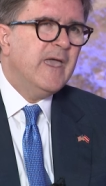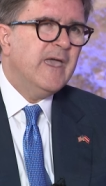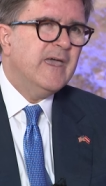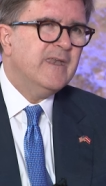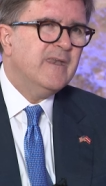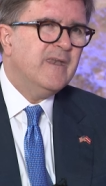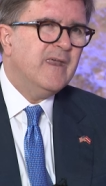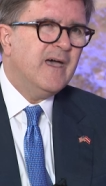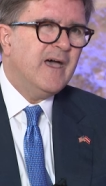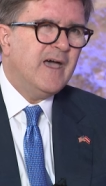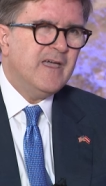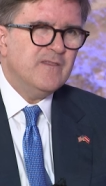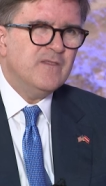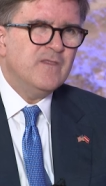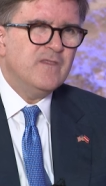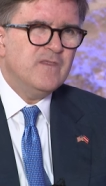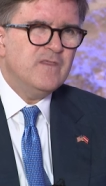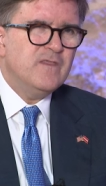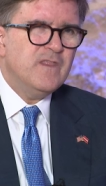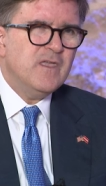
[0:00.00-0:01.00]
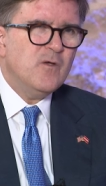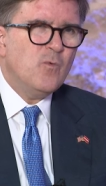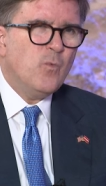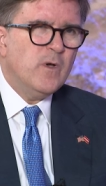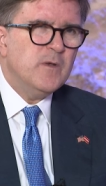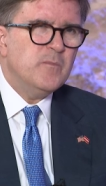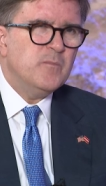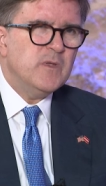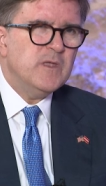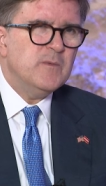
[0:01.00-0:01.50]
and I think
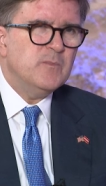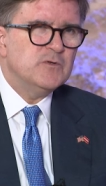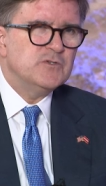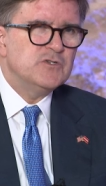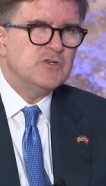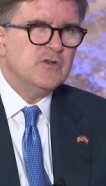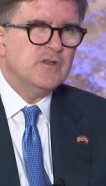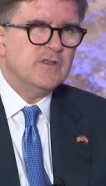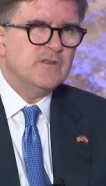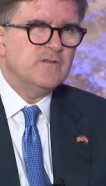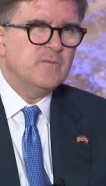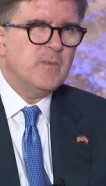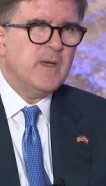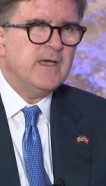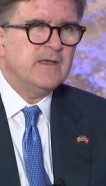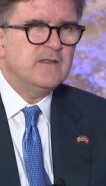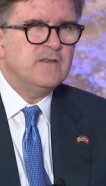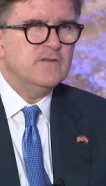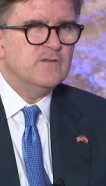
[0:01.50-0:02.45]
what people should expect